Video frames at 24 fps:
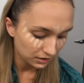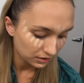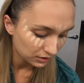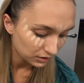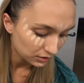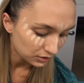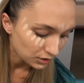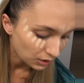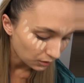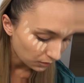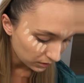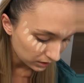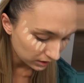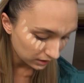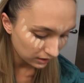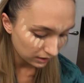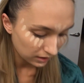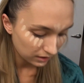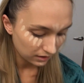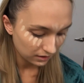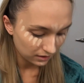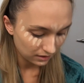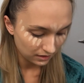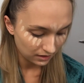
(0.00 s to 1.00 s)
Don't want
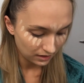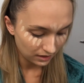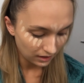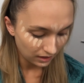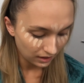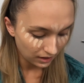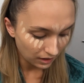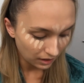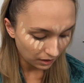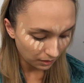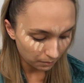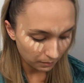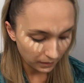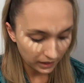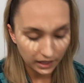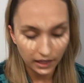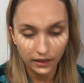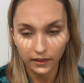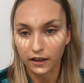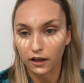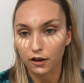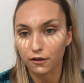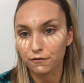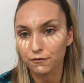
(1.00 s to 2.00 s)
to make it
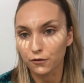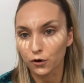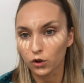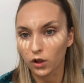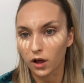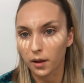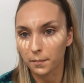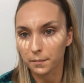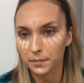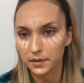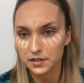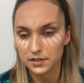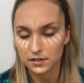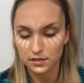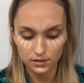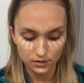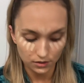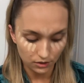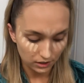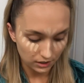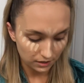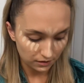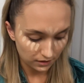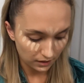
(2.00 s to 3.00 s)
like a full-on business or
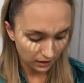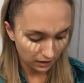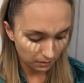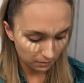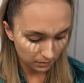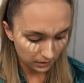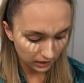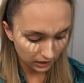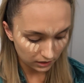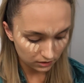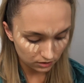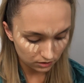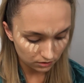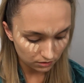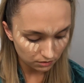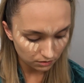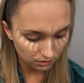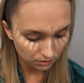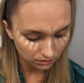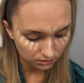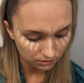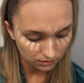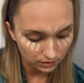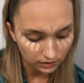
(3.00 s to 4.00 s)
anything, but I do
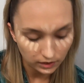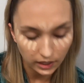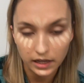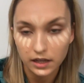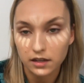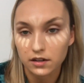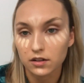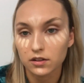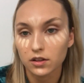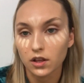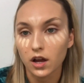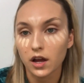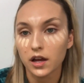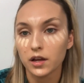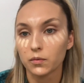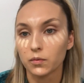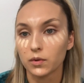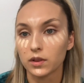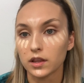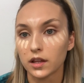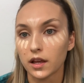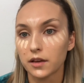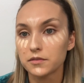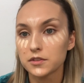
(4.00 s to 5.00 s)
like it a lot and would
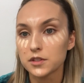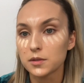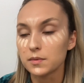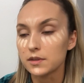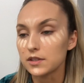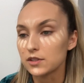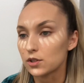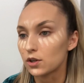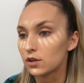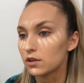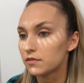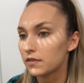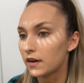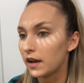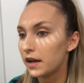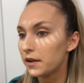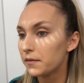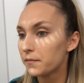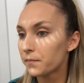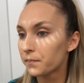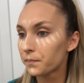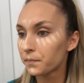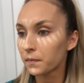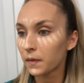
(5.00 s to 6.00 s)
love to be certified.
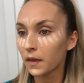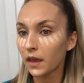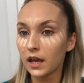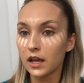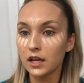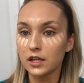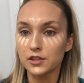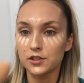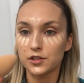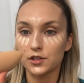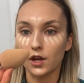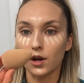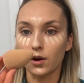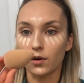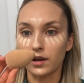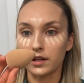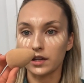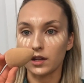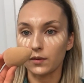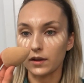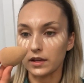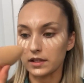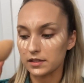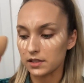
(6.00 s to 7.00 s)
So
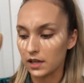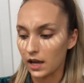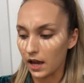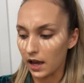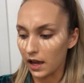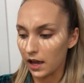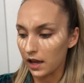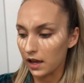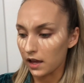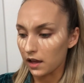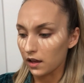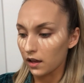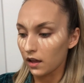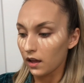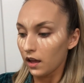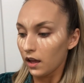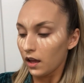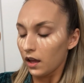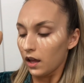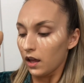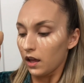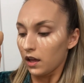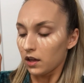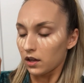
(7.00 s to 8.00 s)
anyways, I
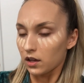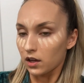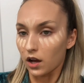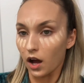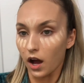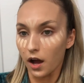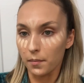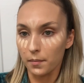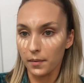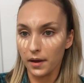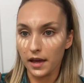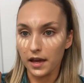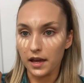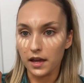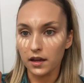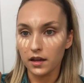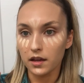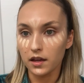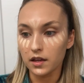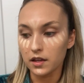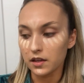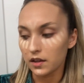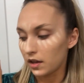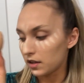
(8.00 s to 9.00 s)
got my
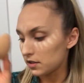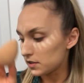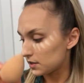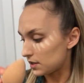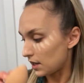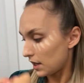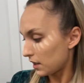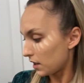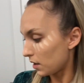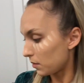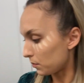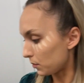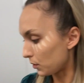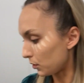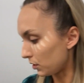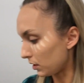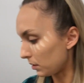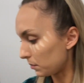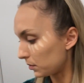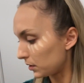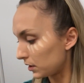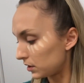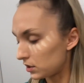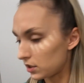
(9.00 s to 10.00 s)
second beauty
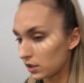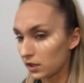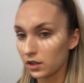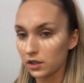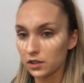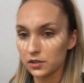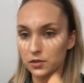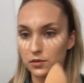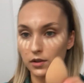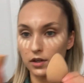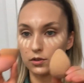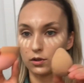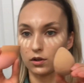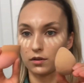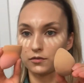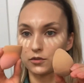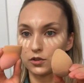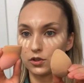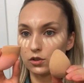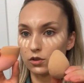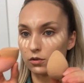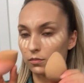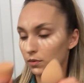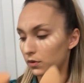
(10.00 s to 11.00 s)
blender. So I do have
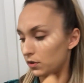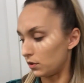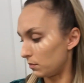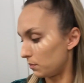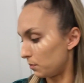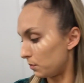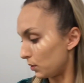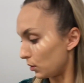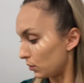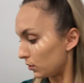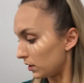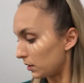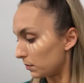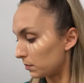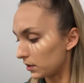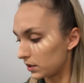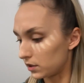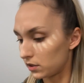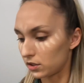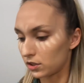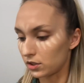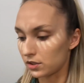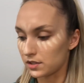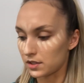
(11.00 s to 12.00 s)
two beauty
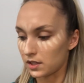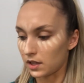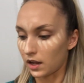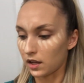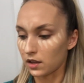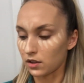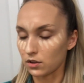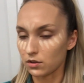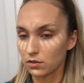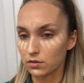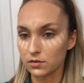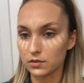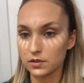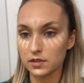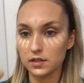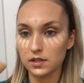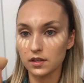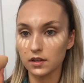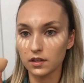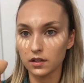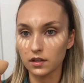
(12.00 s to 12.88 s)
blenders that I use.